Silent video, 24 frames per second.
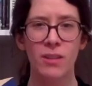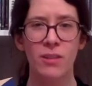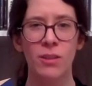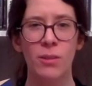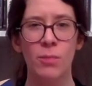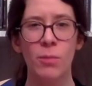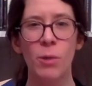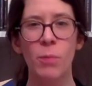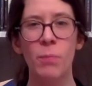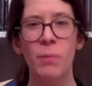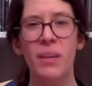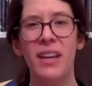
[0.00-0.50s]
So I
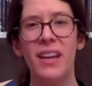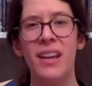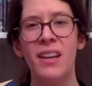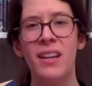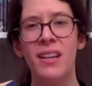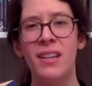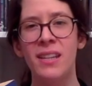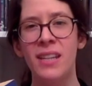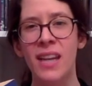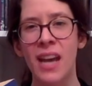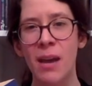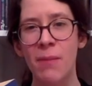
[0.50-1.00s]
won't be
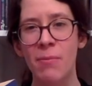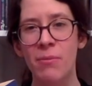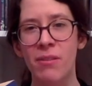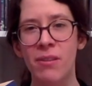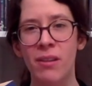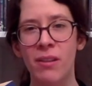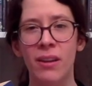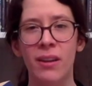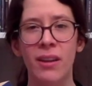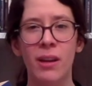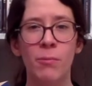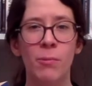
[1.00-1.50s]
in-depth,
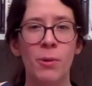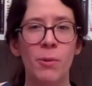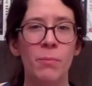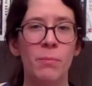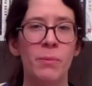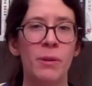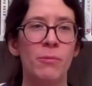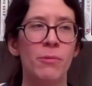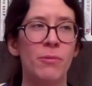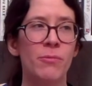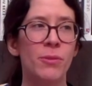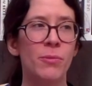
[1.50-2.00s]
like I won't
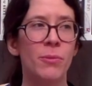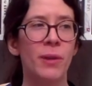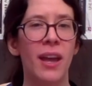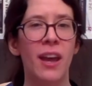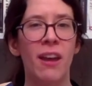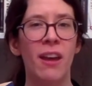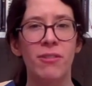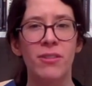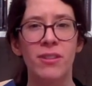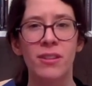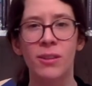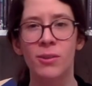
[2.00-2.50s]
be reviewing
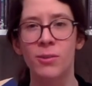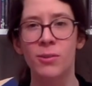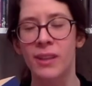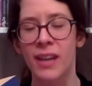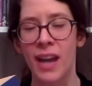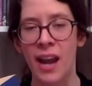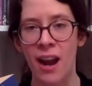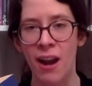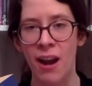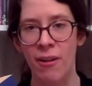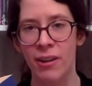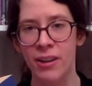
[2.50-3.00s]
every single
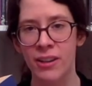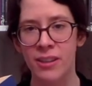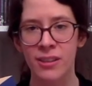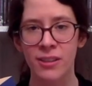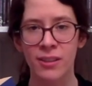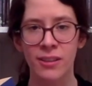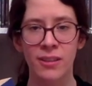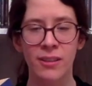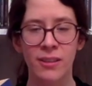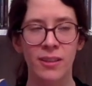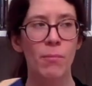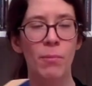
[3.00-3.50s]

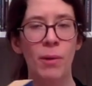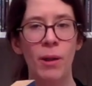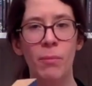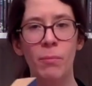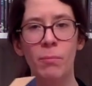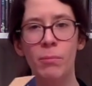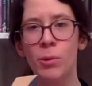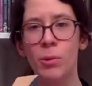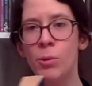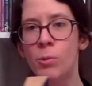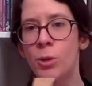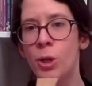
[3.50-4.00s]
character.
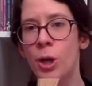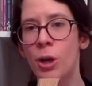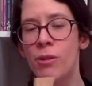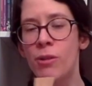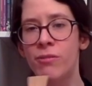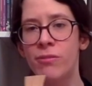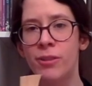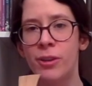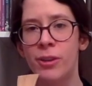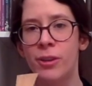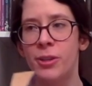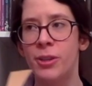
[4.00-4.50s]
I'll look
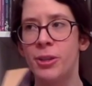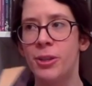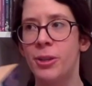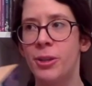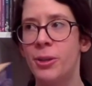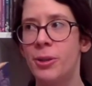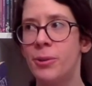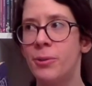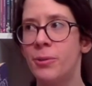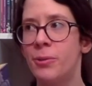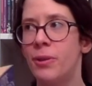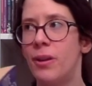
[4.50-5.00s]
over, you
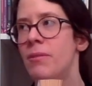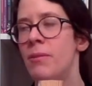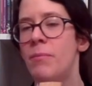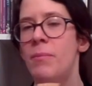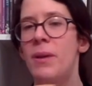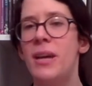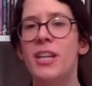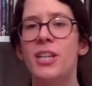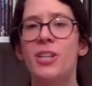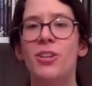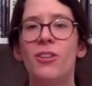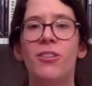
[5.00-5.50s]
know,
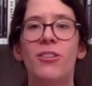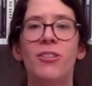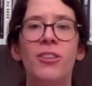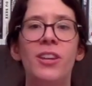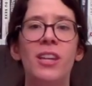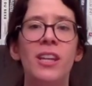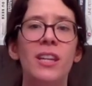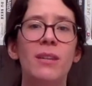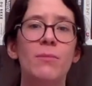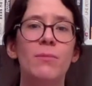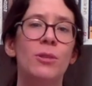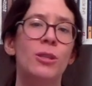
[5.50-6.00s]
major
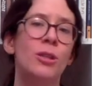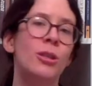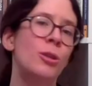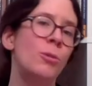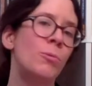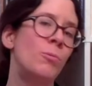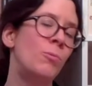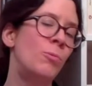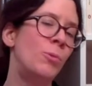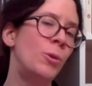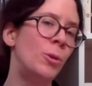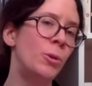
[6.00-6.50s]
themes, the
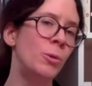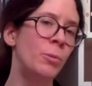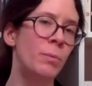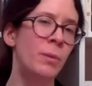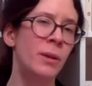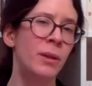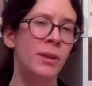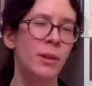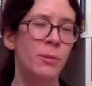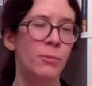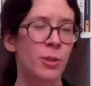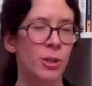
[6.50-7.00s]
world
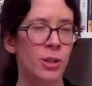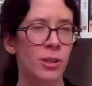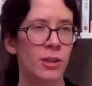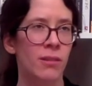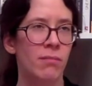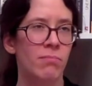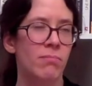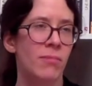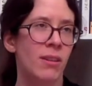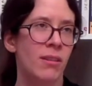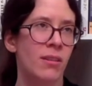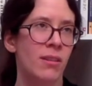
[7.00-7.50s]
building, which I,
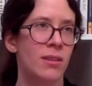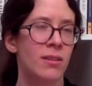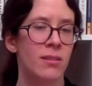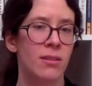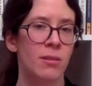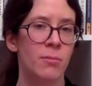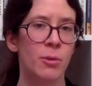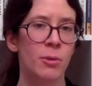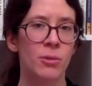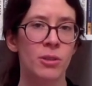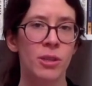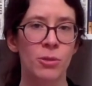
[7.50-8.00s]
I think is
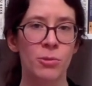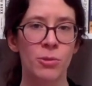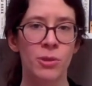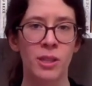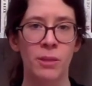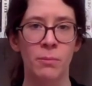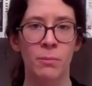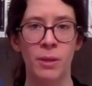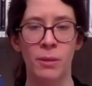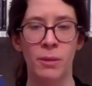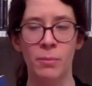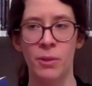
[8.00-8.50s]
the most
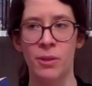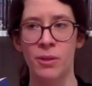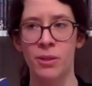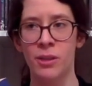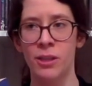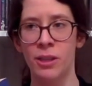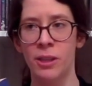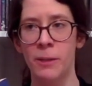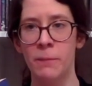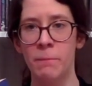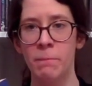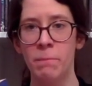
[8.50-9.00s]
interesting bit
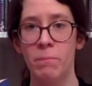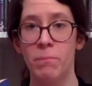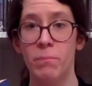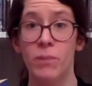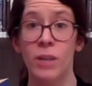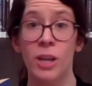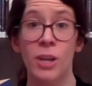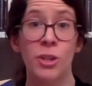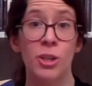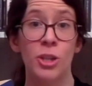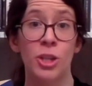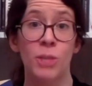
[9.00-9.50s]
personally,
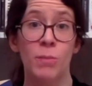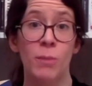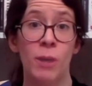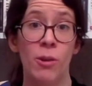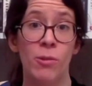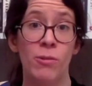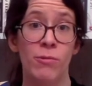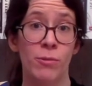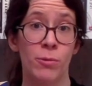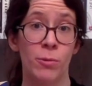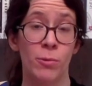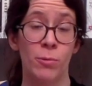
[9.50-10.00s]
and just my
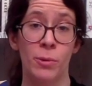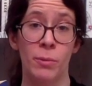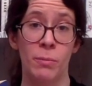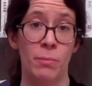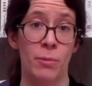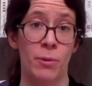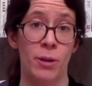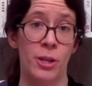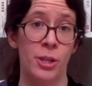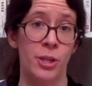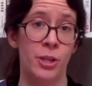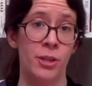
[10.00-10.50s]
overall
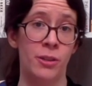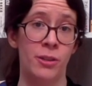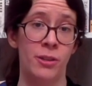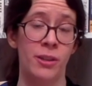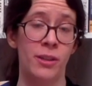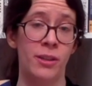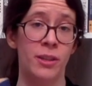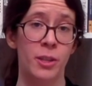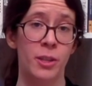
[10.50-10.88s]
impression and